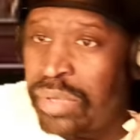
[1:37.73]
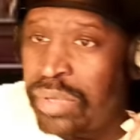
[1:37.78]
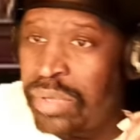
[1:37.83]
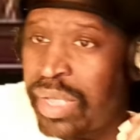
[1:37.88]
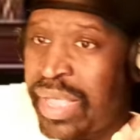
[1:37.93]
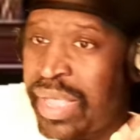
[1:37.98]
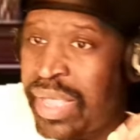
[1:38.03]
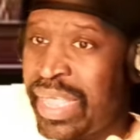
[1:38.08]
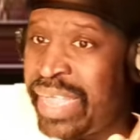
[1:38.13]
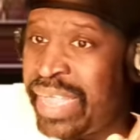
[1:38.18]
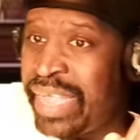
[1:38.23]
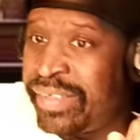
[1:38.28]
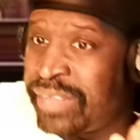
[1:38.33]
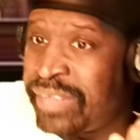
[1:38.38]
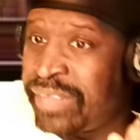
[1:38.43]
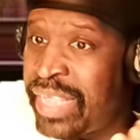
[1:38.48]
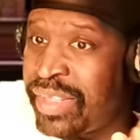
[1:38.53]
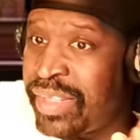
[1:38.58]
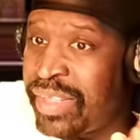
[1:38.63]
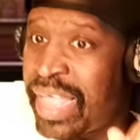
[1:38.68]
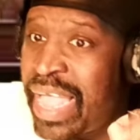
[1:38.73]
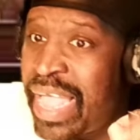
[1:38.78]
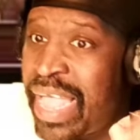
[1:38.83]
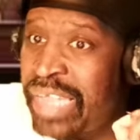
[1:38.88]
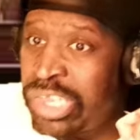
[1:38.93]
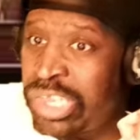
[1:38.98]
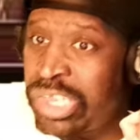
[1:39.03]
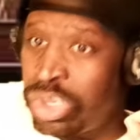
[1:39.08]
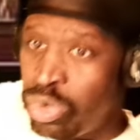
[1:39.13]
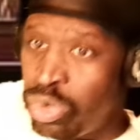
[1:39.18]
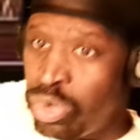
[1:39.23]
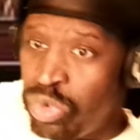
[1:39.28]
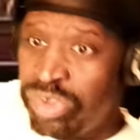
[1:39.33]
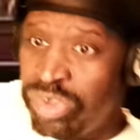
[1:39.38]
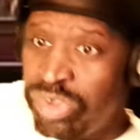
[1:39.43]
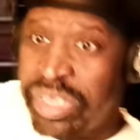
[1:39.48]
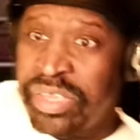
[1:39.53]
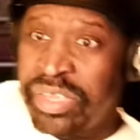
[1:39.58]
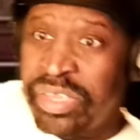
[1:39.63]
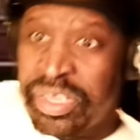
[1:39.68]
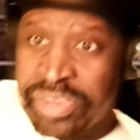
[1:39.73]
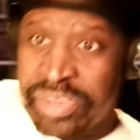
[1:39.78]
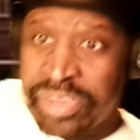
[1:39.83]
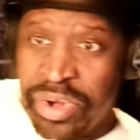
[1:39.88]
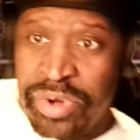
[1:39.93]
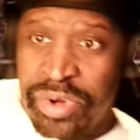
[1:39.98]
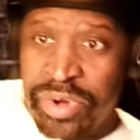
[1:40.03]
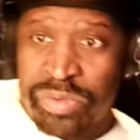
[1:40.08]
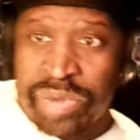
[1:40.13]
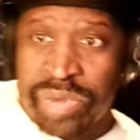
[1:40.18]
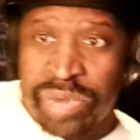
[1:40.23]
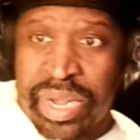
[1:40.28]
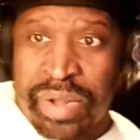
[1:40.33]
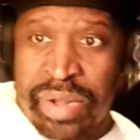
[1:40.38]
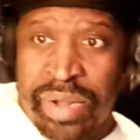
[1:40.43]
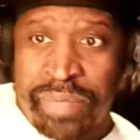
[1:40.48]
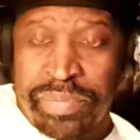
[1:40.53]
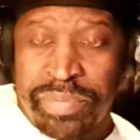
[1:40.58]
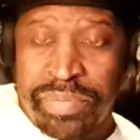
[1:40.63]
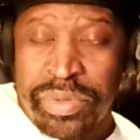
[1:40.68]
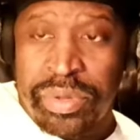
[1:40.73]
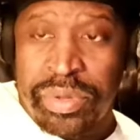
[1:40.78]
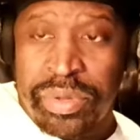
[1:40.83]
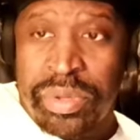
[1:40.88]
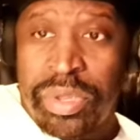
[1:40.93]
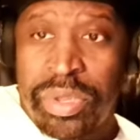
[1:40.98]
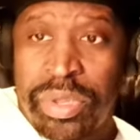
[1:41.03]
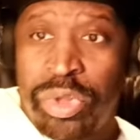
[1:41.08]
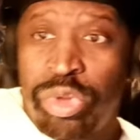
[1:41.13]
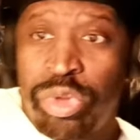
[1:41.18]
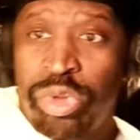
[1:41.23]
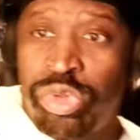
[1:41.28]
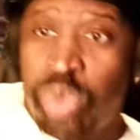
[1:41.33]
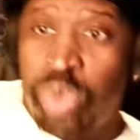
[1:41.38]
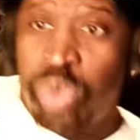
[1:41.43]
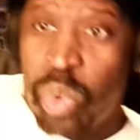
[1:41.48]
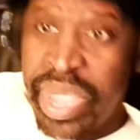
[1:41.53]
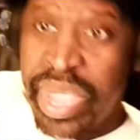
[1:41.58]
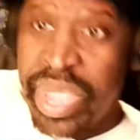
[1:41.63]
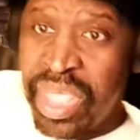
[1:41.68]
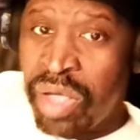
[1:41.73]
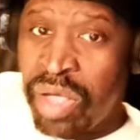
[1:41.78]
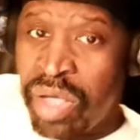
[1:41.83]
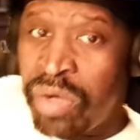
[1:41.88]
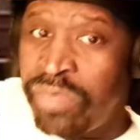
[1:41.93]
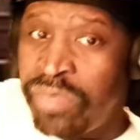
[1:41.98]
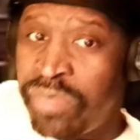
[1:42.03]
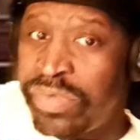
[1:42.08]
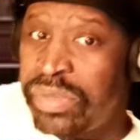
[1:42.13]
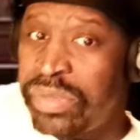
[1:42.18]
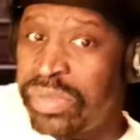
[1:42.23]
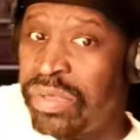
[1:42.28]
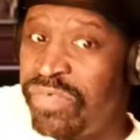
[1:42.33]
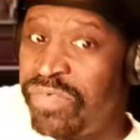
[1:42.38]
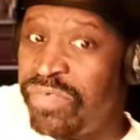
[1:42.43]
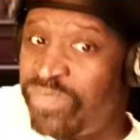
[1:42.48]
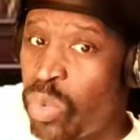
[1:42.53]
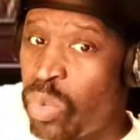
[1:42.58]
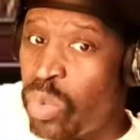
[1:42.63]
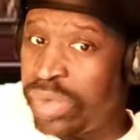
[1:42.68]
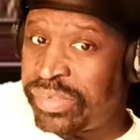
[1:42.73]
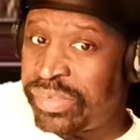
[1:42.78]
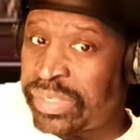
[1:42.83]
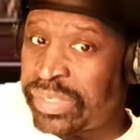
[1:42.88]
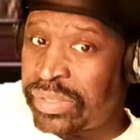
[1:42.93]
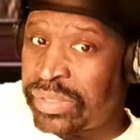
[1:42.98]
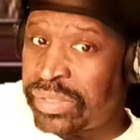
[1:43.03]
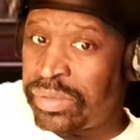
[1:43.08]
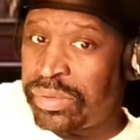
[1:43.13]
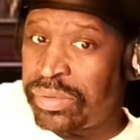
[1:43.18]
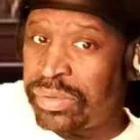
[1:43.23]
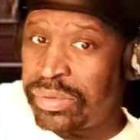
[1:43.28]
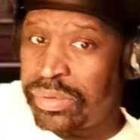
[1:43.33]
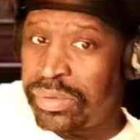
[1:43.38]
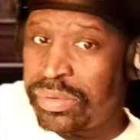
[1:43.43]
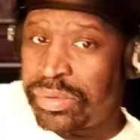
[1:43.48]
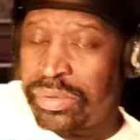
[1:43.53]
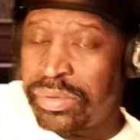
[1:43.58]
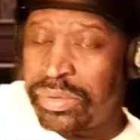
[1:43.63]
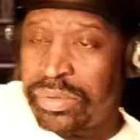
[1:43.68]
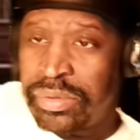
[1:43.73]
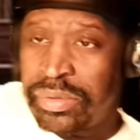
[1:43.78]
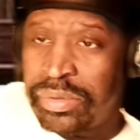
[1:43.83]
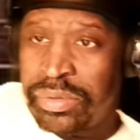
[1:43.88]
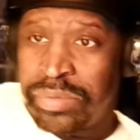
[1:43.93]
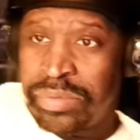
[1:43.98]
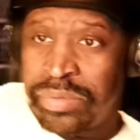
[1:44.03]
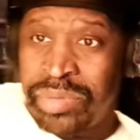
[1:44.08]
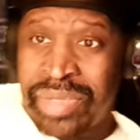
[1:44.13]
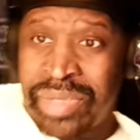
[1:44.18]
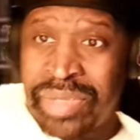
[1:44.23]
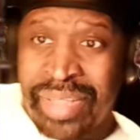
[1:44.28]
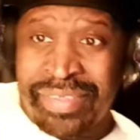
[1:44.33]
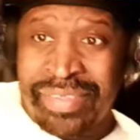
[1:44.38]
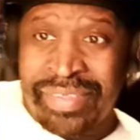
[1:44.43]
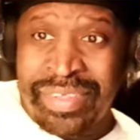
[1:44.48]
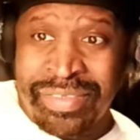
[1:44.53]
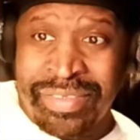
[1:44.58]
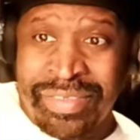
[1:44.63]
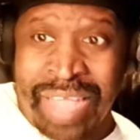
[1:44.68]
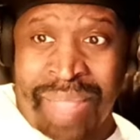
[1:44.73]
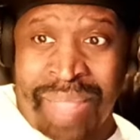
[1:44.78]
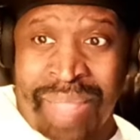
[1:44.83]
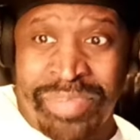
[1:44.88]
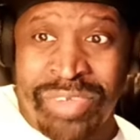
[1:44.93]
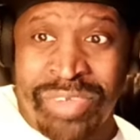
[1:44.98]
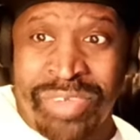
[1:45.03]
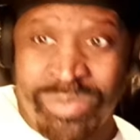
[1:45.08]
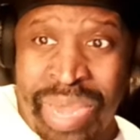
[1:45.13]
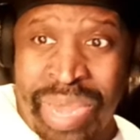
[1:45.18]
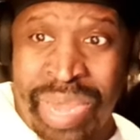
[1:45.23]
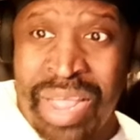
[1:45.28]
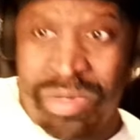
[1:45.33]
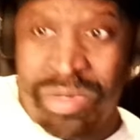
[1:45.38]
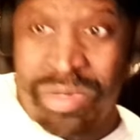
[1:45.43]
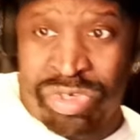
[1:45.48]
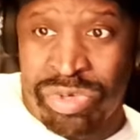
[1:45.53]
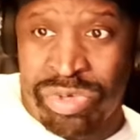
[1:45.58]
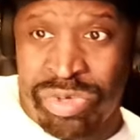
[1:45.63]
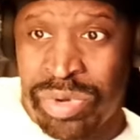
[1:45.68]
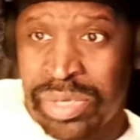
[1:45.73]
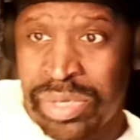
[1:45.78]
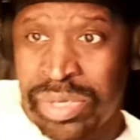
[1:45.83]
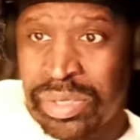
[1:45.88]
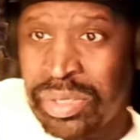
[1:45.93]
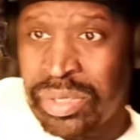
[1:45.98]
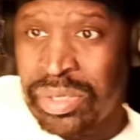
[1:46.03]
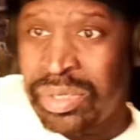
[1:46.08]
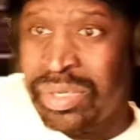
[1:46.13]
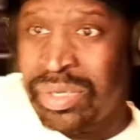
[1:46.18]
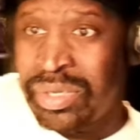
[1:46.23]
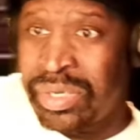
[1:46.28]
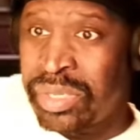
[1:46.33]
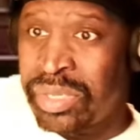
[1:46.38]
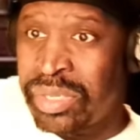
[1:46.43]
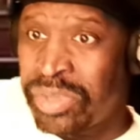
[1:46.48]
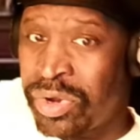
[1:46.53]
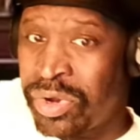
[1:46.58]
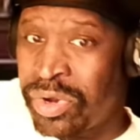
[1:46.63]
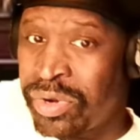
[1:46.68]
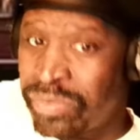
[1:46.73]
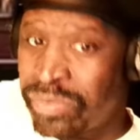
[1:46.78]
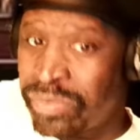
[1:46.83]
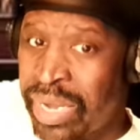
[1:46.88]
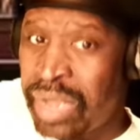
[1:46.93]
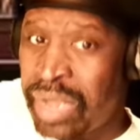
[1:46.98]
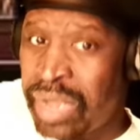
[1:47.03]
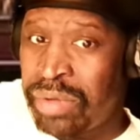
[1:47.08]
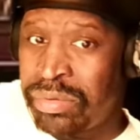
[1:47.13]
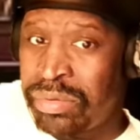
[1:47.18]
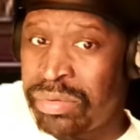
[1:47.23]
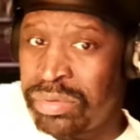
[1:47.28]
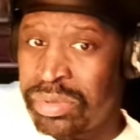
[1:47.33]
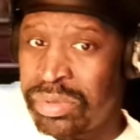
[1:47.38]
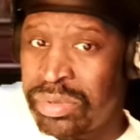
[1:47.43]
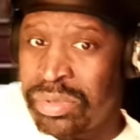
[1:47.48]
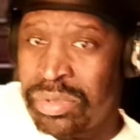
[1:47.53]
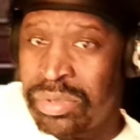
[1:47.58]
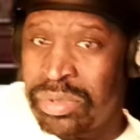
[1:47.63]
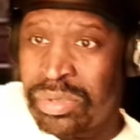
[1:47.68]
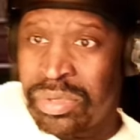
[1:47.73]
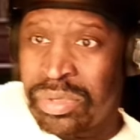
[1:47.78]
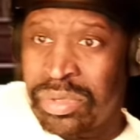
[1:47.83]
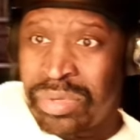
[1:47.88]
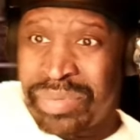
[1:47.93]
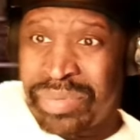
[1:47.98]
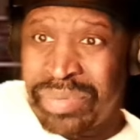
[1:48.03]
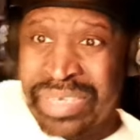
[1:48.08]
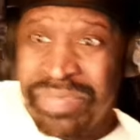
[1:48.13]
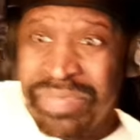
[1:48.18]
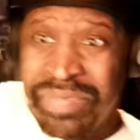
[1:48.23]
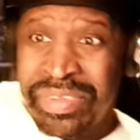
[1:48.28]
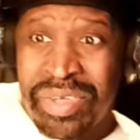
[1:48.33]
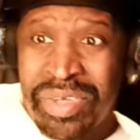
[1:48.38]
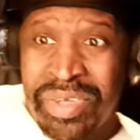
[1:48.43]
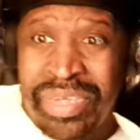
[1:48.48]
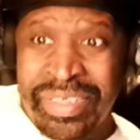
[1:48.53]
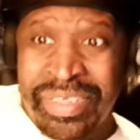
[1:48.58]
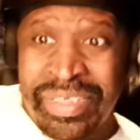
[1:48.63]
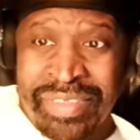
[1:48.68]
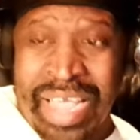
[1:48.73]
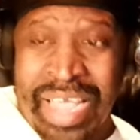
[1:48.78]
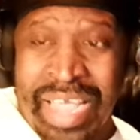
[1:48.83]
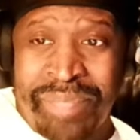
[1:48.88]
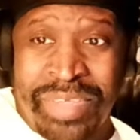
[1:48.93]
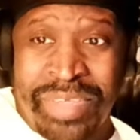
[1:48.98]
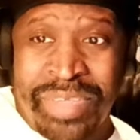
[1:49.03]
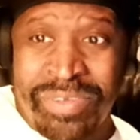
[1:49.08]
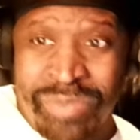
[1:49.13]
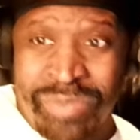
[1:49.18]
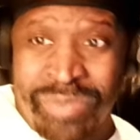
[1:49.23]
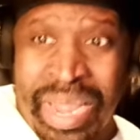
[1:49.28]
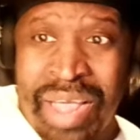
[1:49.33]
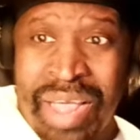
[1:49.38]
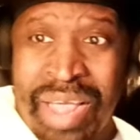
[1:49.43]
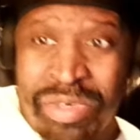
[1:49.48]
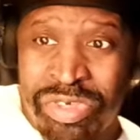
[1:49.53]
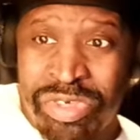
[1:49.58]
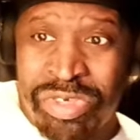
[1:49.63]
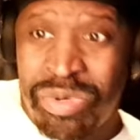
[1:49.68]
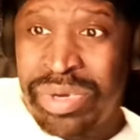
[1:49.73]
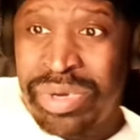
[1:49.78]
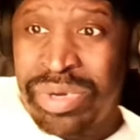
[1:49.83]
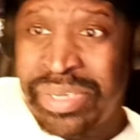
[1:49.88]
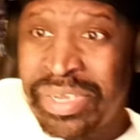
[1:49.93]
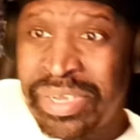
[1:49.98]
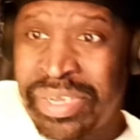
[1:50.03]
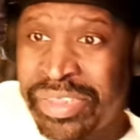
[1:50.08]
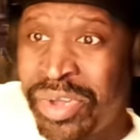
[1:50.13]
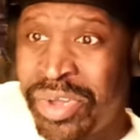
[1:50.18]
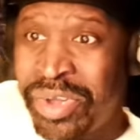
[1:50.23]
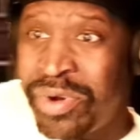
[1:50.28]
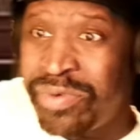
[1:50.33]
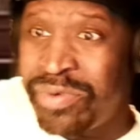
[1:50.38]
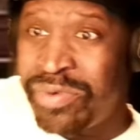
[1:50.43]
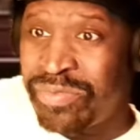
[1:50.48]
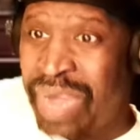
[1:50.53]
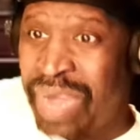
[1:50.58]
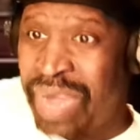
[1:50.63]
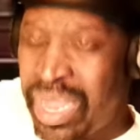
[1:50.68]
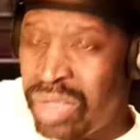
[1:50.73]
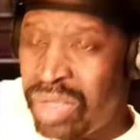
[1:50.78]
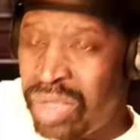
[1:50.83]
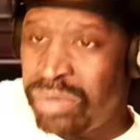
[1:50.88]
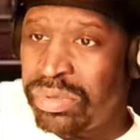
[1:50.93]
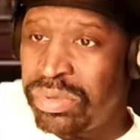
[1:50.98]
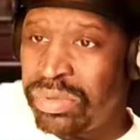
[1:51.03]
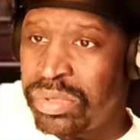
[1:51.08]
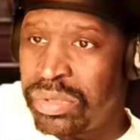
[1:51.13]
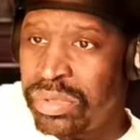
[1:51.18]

I had Snake Eyes losing the third round 12 to 14 because he stopped his round short in the third round. But even though he stopped his round short in the third round,